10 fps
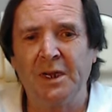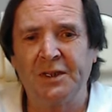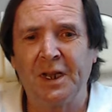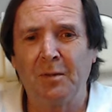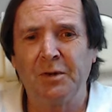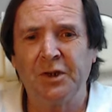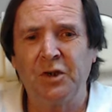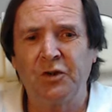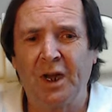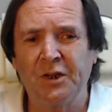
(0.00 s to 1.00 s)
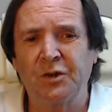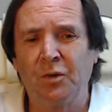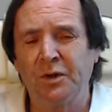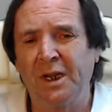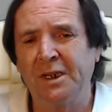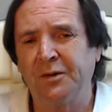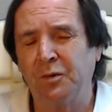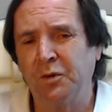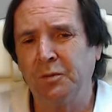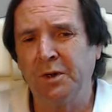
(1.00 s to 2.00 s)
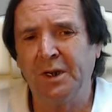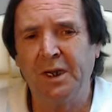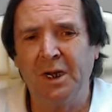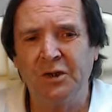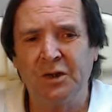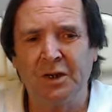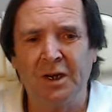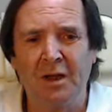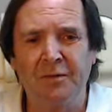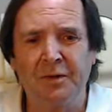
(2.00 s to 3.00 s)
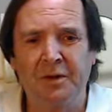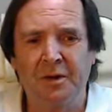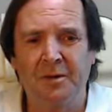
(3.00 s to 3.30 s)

establishing transcontinental communication in Africa